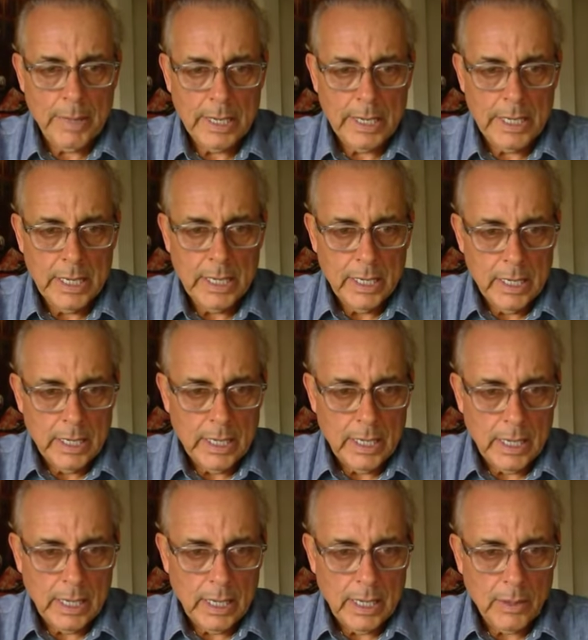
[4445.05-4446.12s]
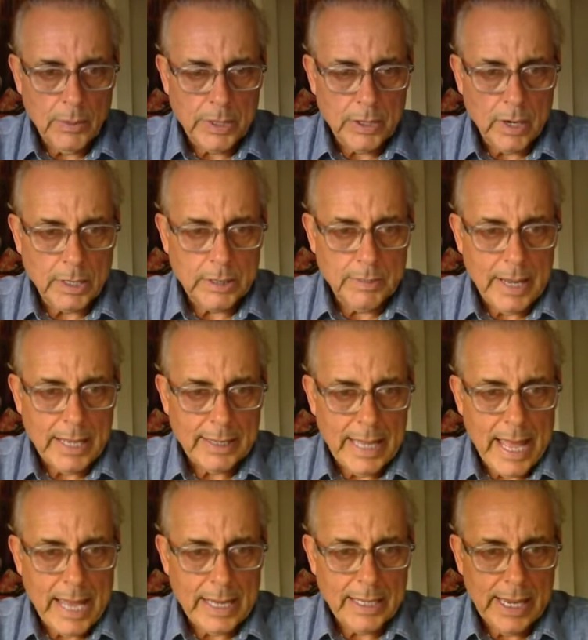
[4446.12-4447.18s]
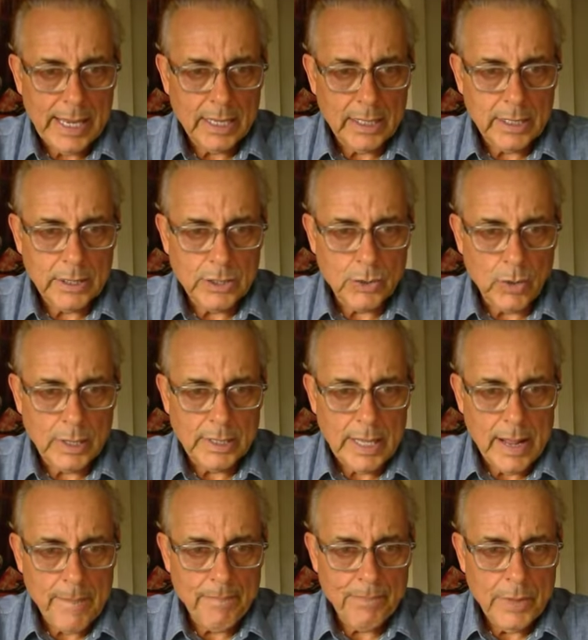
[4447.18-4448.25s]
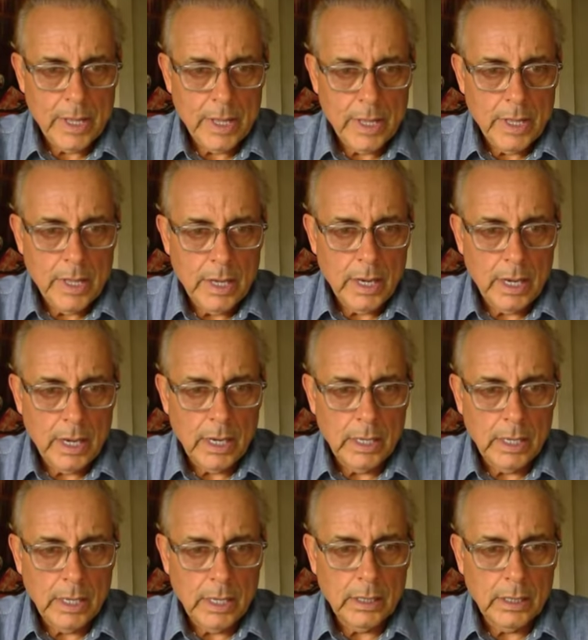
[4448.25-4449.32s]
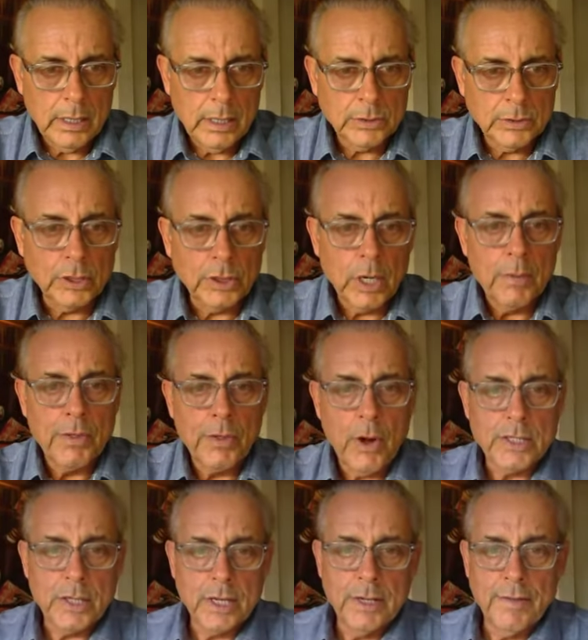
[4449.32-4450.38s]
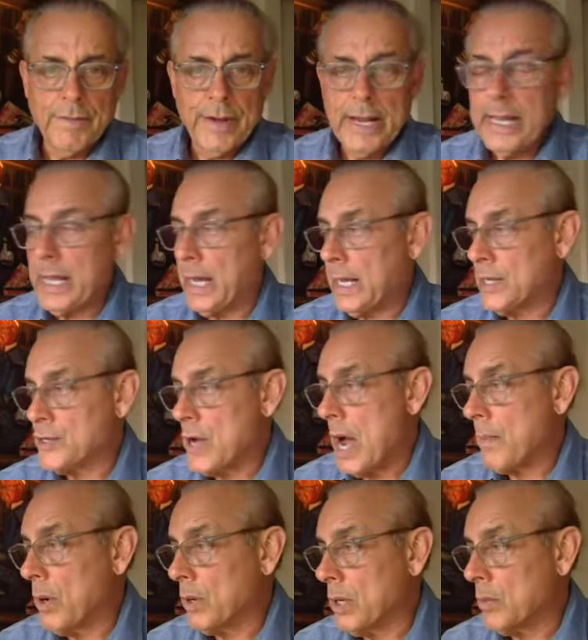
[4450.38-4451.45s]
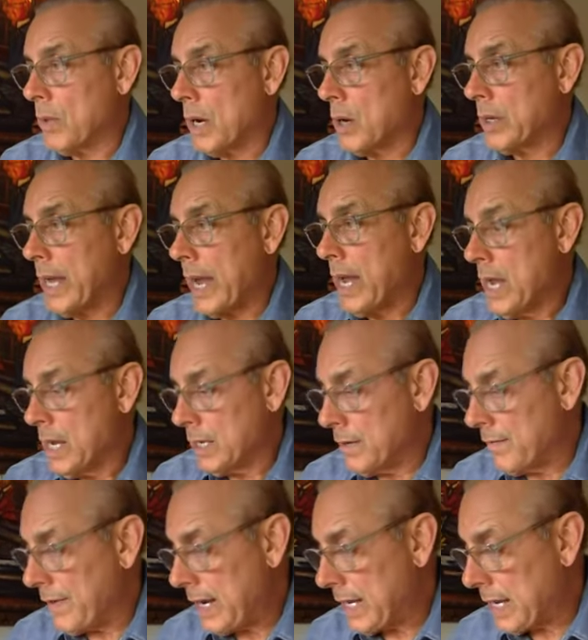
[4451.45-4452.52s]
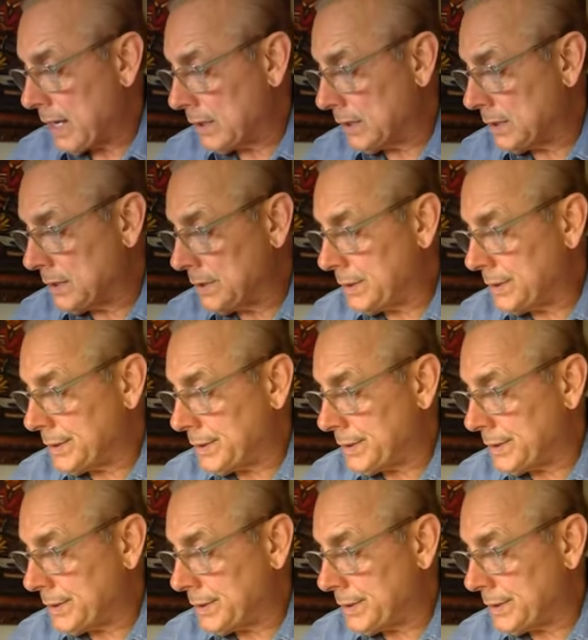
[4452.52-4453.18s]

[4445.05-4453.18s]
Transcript: Robin, we talked about that. Nick, short them. Short-term thoughts on NVIDIA and shop. Oh, good one. Okay, NVIDIA.